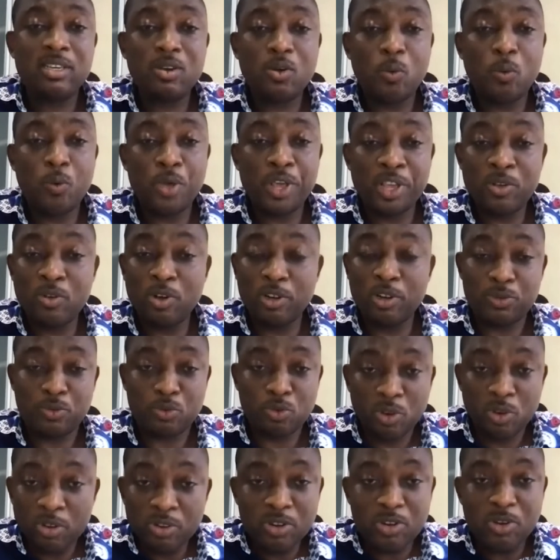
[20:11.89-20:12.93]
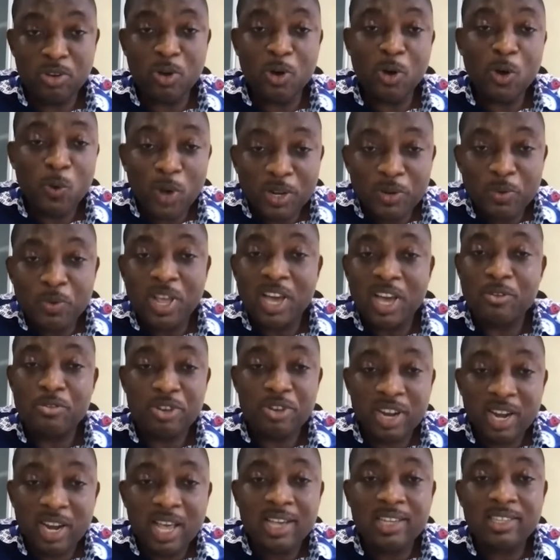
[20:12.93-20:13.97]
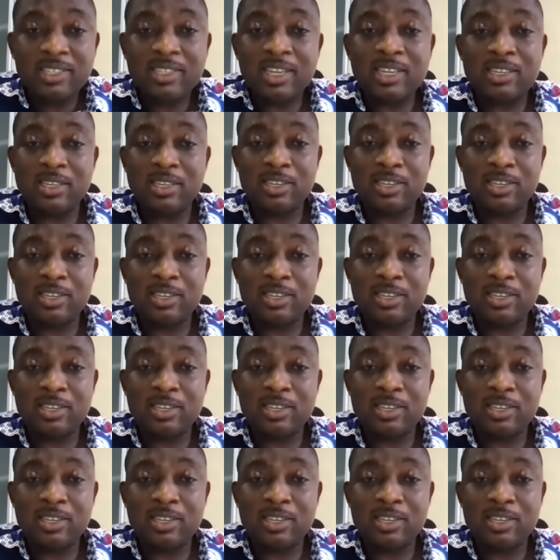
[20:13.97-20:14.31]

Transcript: we got wrong or what we have realized that